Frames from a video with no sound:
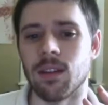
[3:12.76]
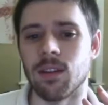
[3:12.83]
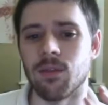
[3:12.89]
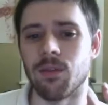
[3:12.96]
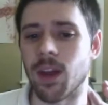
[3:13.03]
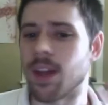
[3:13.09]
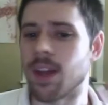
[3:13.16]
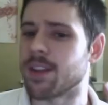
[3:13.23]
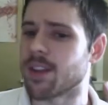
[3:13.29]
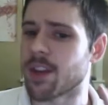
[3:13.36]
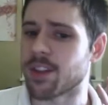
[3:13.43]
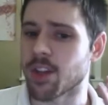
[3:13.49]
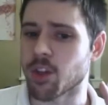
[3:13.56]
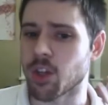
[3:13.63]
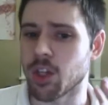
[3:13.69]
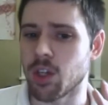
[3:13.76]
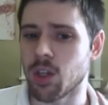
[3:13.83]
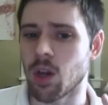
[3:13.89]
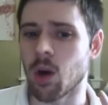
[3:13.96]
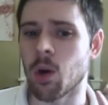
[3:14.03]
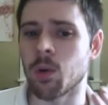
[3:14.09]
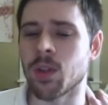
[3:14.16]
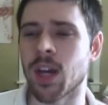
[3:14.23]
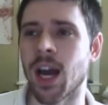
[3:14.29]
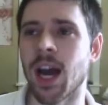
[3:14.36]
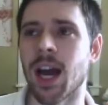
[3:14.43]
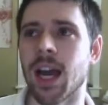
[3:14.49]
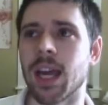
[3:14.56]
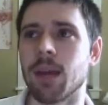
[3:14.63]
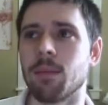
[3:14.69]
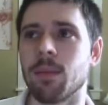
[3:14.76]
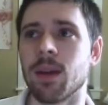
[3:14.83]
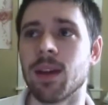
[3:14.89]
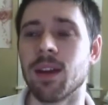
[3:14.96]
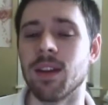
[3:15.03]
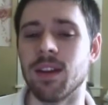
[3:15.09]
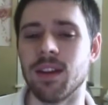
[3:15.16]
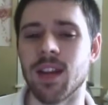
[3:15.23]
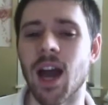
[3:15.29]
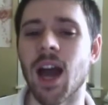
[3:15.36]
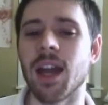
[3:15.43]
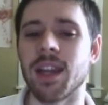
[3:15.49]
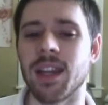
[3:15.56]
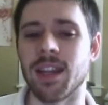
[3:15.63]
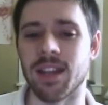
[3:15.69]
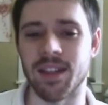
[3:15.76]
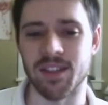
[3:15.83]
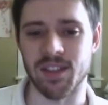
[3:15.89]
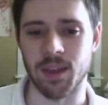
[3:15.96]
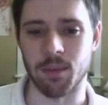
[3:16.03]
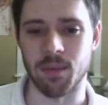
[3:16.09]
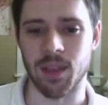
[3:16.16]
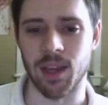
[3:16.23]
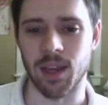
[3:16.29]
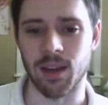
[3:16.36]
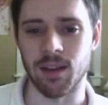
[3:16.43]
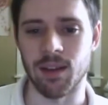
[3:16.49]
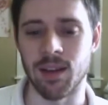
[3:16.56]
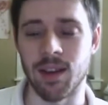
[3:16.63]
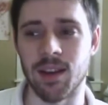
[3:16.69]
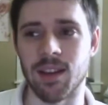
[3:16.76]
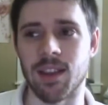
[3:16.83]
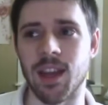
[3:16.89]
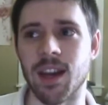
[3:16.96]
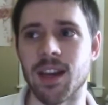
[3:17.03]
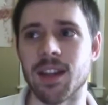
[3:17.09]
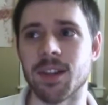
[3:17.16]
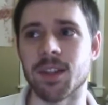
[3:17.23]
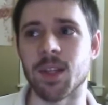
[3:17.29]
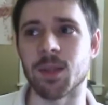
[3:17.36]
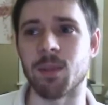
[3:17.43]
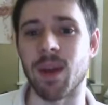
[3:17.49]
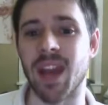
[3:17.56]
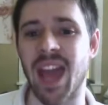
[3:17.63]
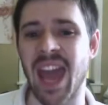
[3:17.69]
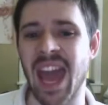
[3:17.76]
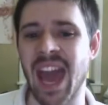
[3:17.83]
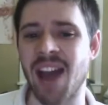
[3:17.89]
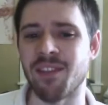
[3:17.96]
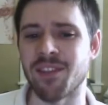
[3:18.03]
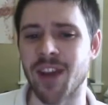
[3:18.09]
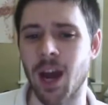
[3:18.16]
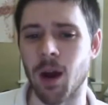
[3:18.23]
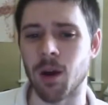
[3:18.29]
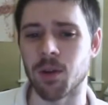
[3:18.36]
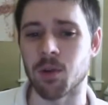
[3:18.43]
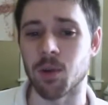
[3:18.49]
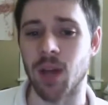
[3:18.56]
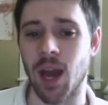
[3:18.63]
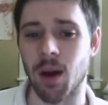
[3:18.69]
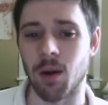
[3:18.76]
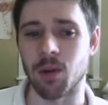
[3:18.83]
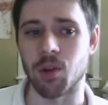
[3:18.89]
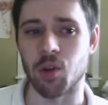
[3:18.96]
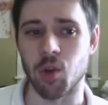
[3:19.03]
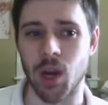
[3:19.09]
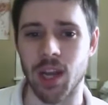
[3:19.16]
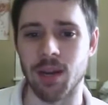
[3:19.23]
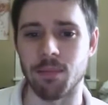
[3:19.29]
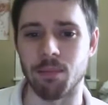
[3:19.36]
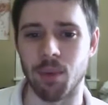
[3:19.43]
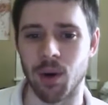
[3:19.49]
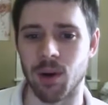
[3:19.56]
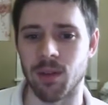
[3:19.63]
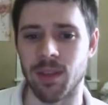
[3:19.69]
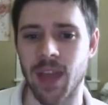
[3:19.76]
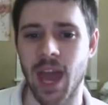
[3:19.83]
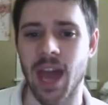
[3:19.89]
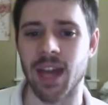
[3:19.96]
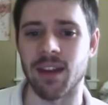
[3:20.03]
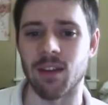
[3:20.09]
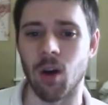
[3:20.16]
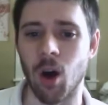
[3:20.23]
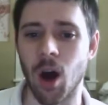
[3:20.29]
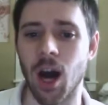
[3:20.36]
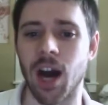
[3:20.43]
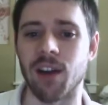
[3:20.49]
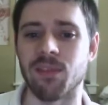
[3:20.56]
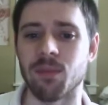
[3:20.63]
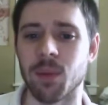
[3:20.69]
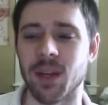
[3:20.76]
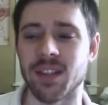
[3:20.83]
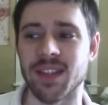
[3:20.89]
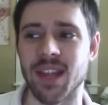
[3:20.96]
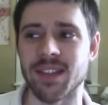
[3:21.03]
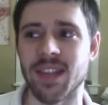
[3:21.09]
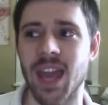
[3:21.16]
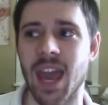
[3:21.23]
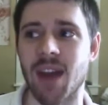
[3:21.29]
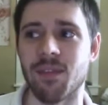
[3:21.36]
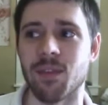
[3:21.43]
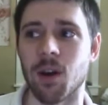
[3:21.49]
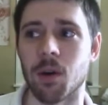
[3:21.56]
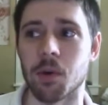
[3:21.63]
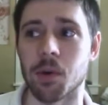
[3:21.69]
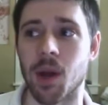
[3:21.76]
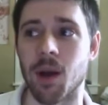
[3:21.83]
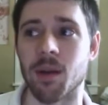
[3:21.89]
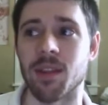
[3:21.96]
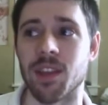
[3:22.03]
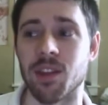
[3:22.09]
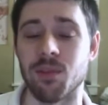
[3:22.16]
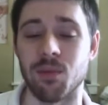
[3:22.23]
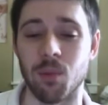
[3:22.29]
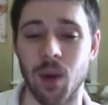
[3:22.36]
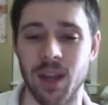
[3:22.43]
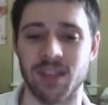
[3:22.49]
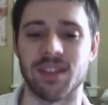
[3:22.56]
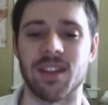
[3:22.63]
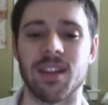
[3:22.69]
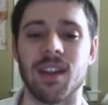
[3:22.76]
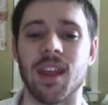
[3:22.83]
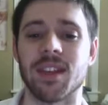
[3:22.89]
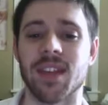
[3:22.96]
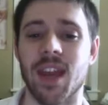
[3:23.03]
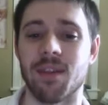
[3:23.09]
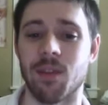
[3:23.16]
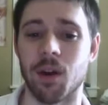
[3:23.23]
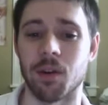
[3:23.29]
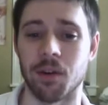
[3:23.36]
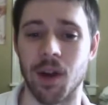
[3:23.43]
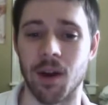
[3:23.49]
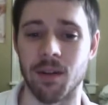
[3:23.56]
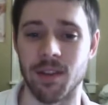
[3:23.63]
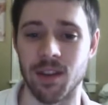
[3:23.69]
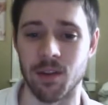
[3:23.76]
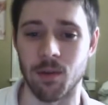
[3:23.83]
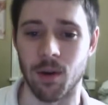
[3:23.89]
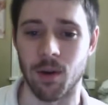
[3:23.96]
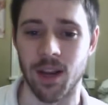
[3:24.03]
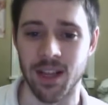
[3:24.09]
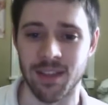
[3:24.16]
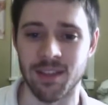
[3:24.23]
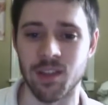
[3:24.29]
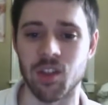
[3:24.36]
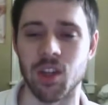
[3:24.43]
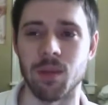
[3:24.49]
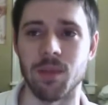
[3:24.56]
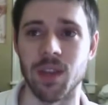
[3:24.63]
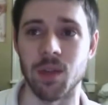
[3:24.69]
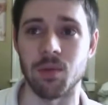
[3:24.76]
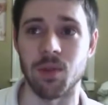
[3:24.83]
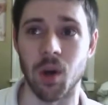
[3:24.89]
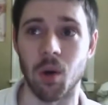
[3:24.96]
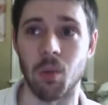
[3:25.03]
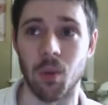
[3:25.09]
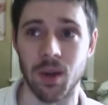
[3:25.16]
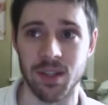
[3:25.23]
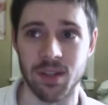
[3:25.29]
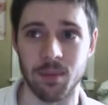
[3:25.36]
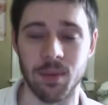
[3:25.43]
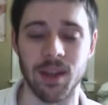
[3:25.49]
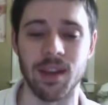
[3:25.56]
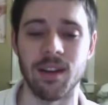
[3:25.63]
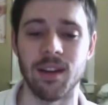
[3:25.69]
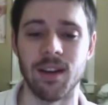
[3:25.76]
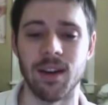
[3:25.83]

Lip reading: essentially no time not eating something than it is to spend a half an hour to an hour to try and burn that off, because that's a half an hour to an hour that you've wasted. That's a half hour to an hour that you are in the gym that you don't want to be,